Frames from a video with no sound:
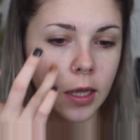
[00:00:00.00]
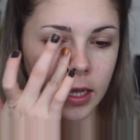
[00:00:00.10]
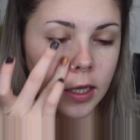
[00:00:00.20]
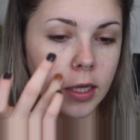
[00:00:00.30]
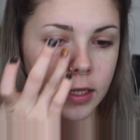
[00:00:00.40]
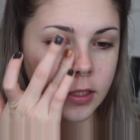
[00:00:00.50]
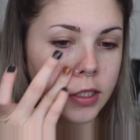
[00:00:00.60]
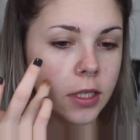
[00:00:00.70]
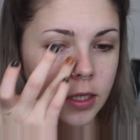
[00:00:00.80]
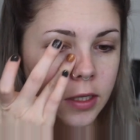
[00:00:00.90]

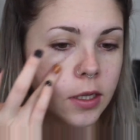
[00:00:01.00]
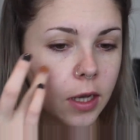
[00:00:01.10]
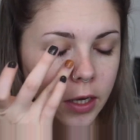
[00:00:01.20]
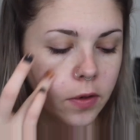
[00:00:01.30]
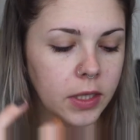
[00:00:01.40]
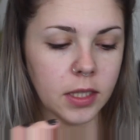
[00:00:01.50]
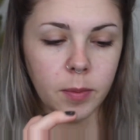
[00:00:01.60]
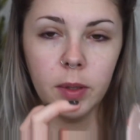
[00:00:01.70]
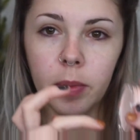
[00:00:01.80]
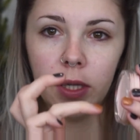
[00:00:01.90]
And I know that
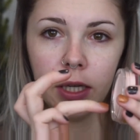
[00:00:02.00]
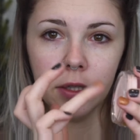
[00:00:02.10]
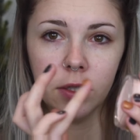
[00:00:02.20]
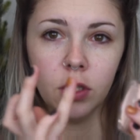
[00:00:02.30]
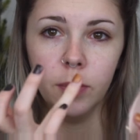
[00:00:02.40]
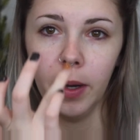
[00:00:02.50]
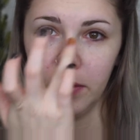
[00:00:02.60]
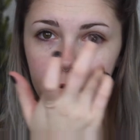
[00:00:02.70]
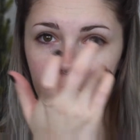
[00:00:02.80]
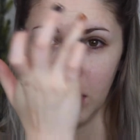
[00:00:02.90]
some people like scoop
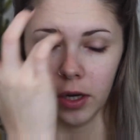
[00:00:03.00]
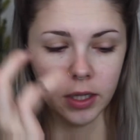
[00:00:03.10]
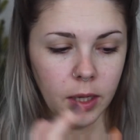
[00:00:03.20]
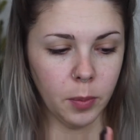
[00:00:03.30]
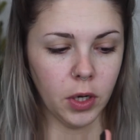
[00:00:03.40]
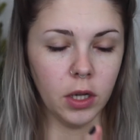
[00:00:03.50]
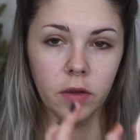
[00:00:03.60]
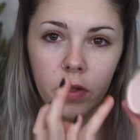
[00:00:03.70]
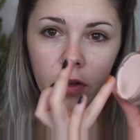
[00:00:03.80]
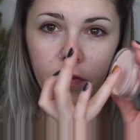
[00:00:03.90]
out a chunk and like put all
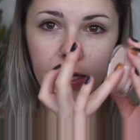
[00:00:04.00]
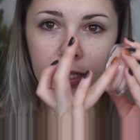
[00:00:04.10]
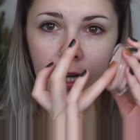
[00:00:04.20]
over their face.